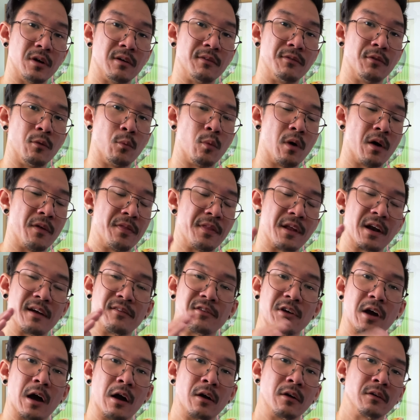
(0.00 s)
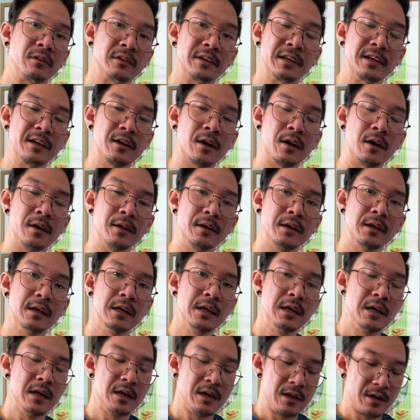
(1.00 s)
of the one that I've currently got.
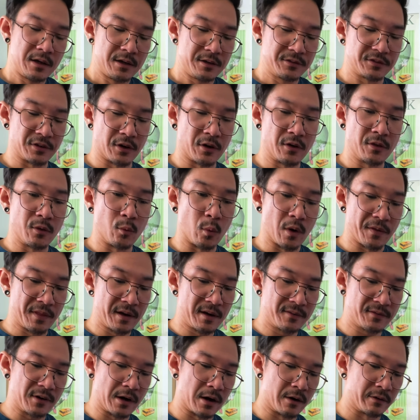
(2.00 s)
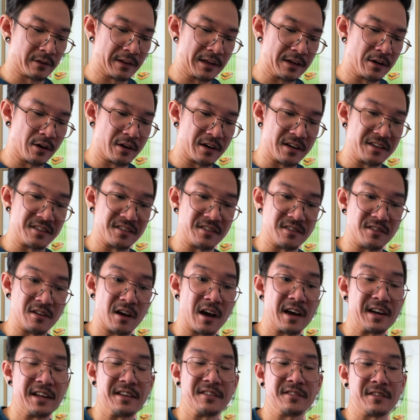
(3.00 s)
So the one that I've currently got is
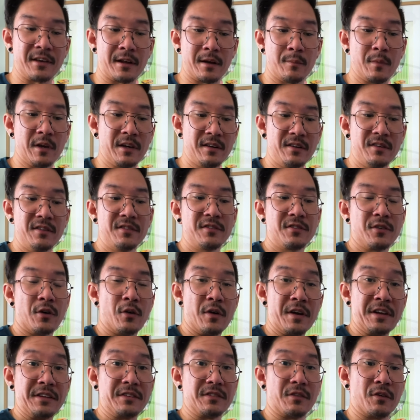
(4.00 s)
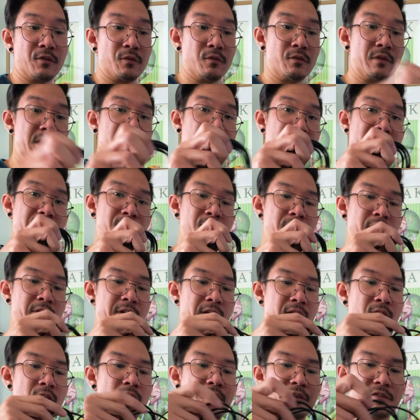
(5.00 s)
90 centimeters, so it's really, really
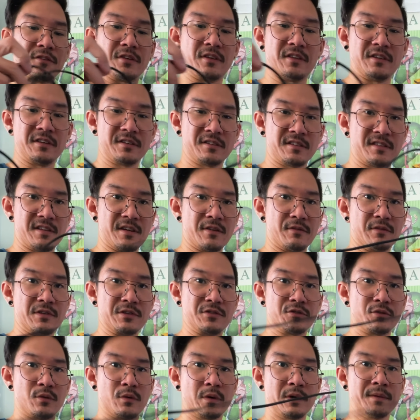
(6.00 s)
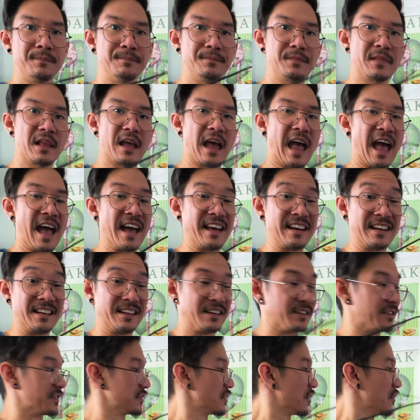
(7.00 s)
long. So this is the original one, and it
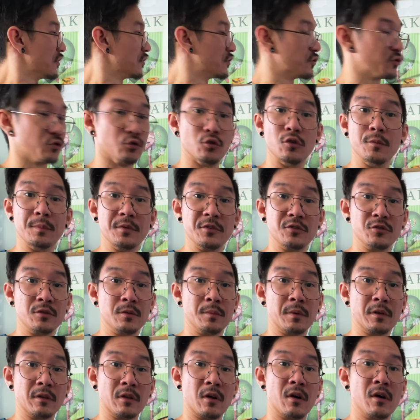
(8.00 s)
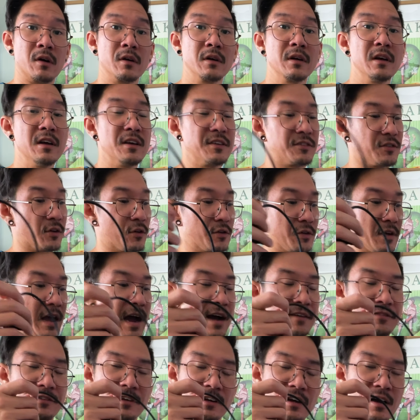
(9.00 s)
is super, super long. So you
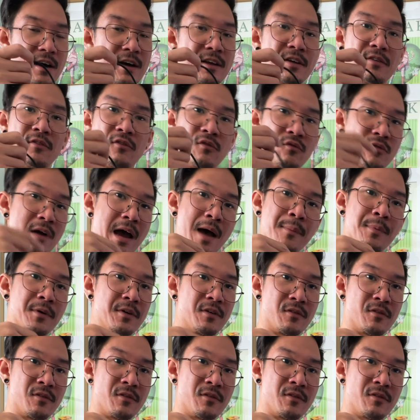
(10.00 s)
have to kind of wrap it